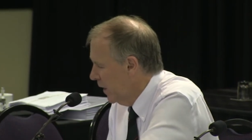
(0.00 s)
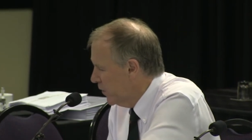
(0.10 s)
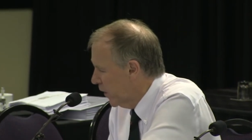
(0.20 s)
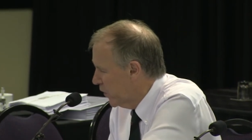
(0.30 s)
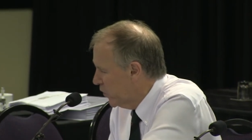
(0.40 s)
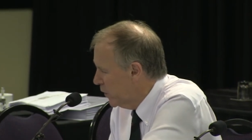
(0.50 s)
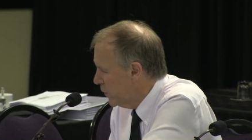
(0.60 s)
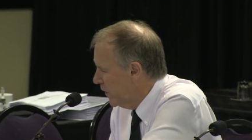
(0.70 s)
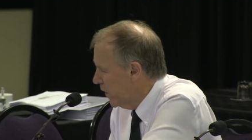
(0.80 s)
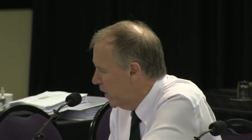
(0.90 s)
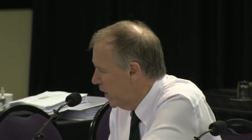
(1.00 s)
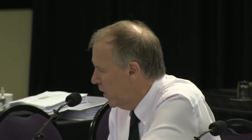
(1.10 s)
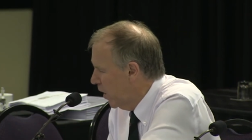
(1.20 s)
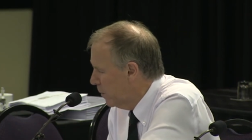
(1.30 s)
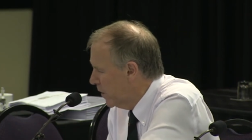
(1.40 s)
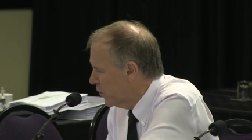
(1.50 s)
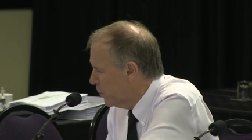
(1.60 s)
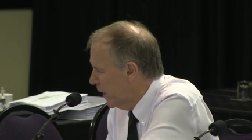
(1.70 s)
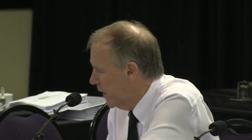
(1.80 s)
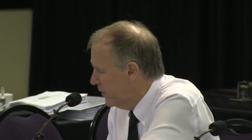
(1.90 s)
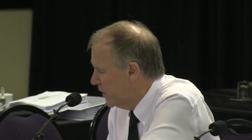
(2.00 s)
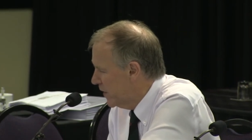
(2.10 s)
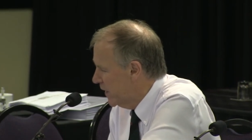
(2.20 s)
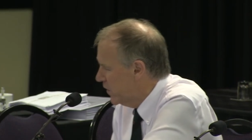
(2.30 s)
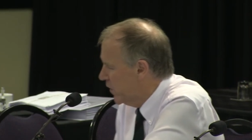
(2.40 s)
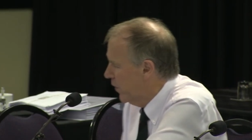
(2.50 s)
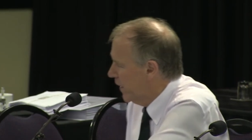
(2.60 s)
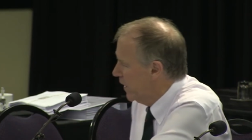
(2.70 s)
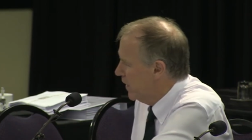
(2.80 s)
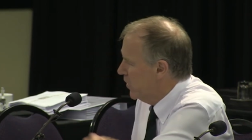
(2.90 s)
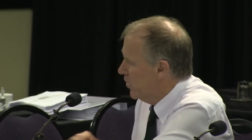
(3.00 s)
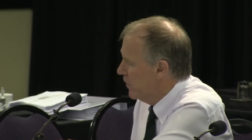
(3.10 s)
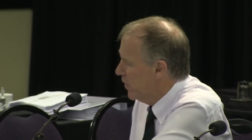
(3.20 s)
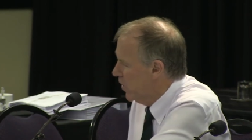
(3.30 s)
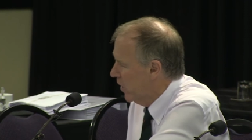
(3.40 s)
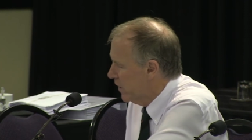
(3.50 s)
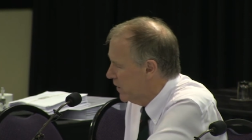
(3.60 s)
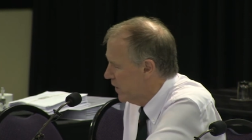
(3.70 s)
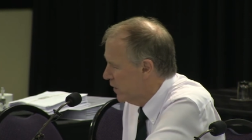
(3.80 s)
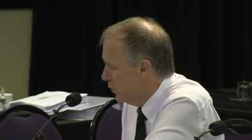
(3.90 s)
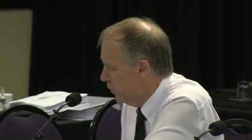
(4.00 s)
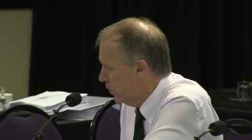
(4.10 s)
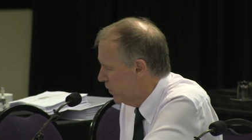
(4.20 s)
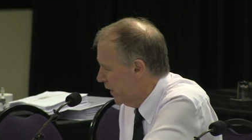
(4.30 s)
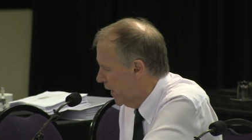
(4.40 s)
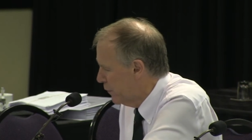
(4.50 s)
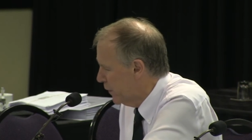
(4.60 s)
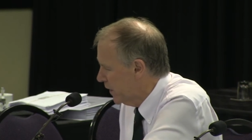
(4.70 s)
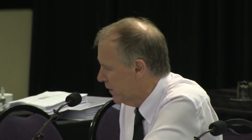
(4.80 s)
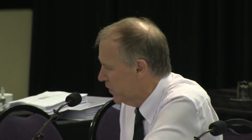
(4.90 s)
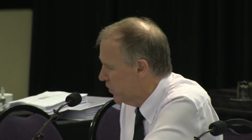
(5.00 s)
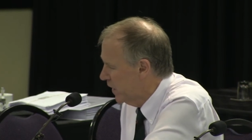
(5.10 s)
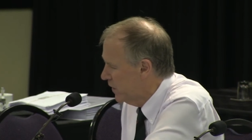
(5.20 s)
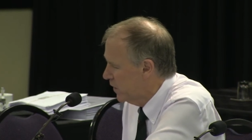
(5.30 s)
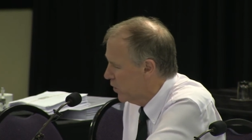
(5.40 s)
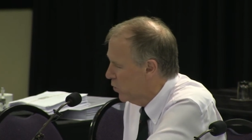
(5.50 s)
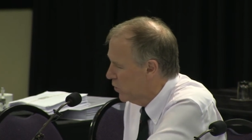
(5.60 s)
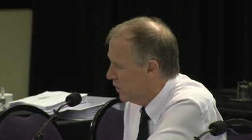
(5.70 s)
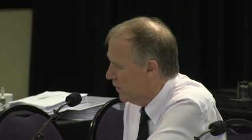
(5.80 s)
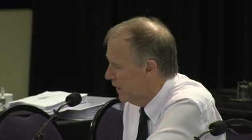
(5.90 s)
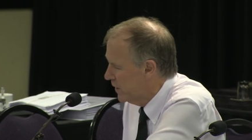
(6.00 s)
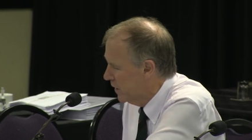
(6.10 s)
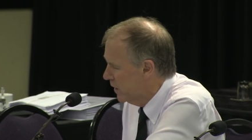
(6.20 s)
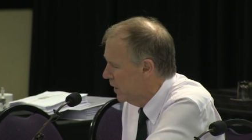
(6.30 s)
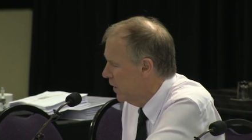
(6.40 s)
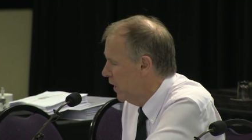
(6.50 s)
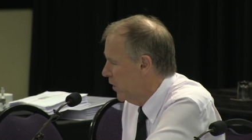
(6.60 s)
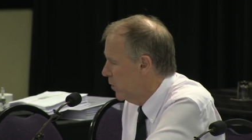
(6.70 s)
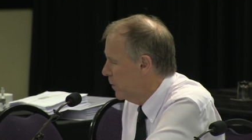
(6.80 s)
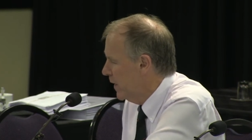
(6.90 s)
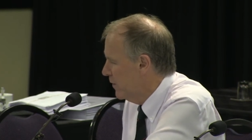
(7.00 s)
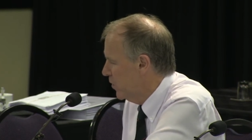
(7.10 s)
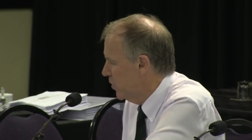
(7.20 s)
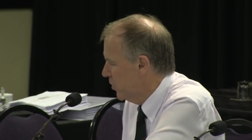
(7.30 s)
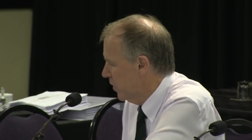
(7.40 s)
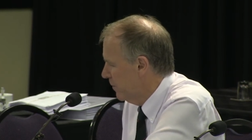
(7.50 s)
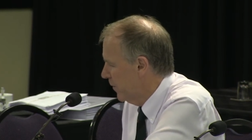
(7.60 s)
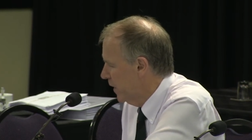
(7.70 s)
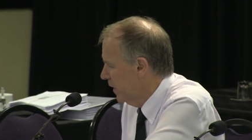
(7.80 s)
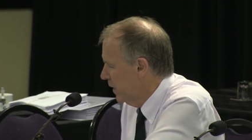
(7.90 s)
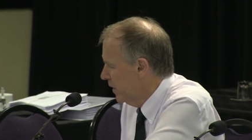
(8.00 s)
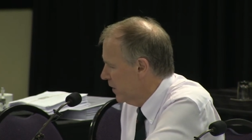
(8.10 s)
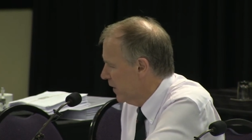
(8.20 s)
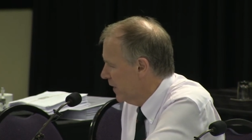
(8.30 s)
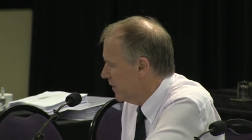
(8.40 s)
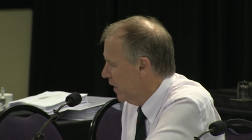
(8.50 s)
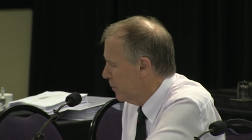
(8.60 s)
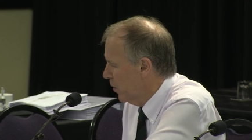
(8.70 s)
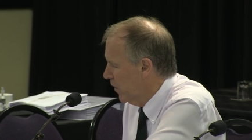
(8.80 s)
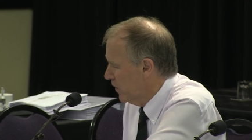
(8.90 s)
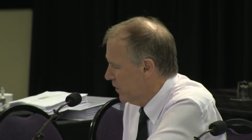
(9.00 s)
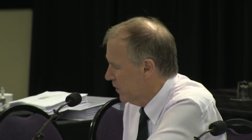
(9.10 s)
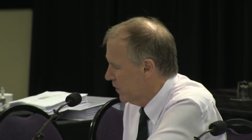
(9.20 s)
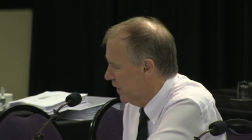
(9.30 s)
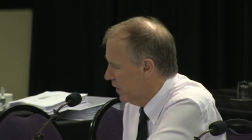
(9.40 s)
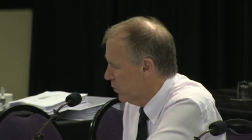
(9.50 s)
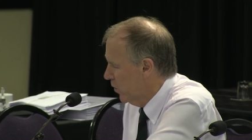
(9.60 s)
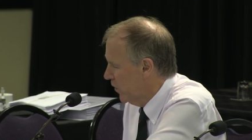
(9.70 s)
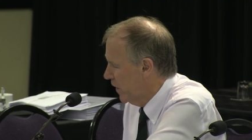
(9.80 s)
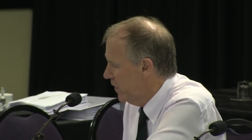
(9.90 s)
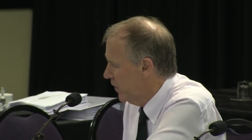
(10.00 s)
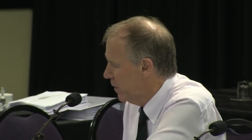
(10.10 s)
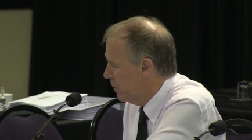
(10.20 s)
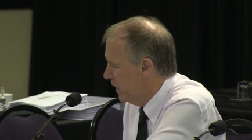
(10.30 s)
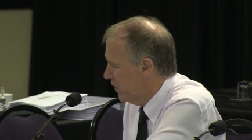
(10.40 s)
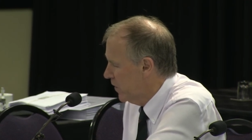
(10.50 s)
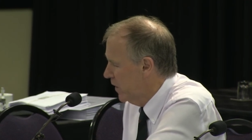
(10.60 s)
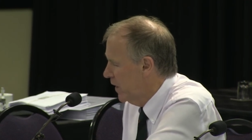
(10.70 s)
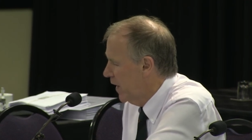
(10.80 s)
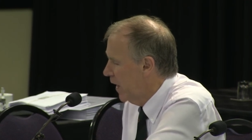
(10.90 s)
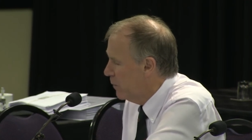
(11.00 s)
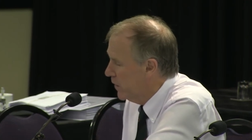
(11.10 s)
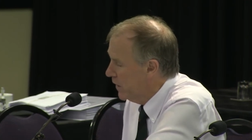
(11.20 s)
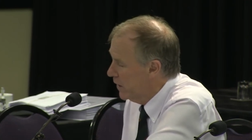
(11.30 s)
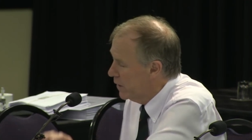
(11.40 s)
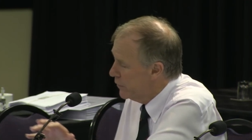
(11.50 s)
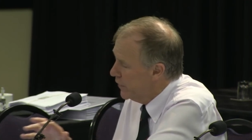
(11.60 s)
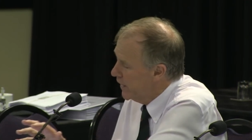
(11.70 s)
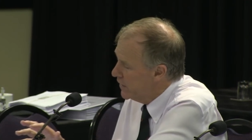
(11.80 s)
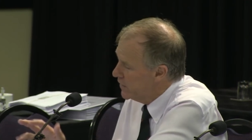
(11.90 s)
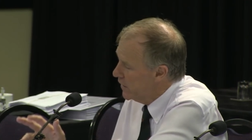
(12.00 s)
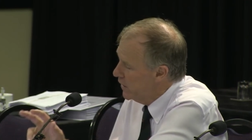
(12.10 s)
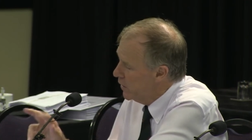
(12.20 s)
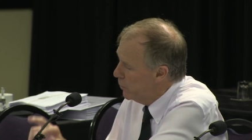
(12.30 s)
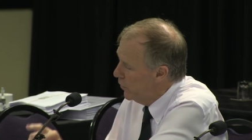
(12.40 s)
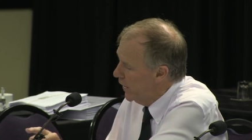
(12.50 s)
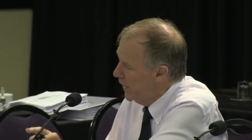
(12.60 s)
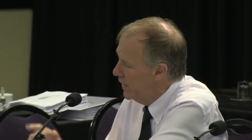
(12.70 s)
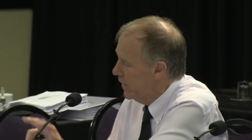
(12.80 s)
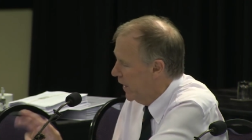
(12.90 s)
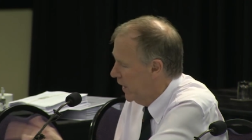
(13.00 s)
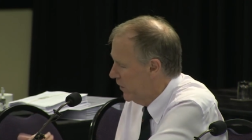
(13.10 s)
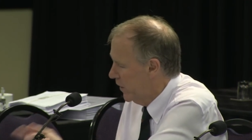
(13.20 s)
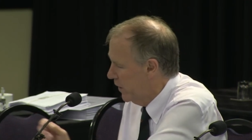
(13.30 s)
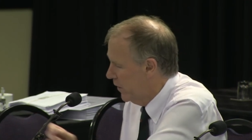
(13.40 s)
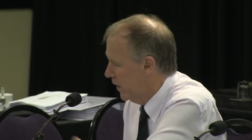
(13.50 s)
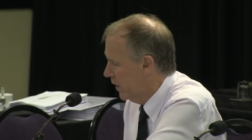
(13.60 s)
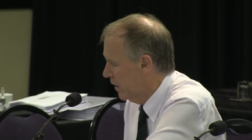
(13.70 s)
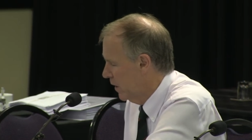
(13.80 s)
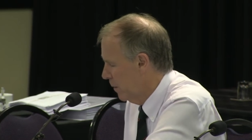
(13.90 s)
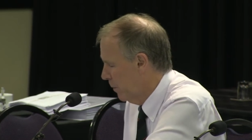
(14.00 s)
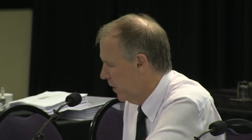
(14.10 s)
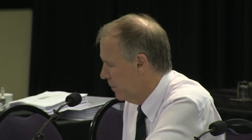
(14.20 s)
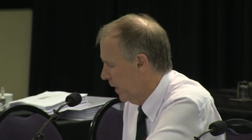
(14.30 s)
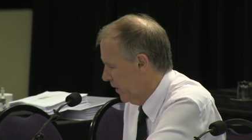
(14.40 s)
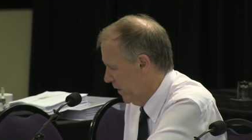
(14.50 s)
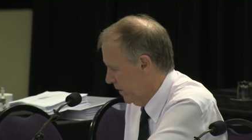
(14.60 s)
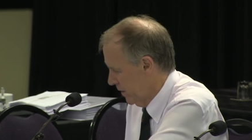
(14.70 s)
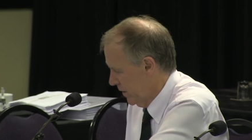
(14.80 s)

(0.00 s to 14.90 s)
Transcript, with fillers: So the shift in the earlier hominins' prey image led to the recognition of the carcass as food, effectively changing the course of later human evolution. So that's the hypothesis that was eating meat, and particularly the fat in the brain and in the bone marrow,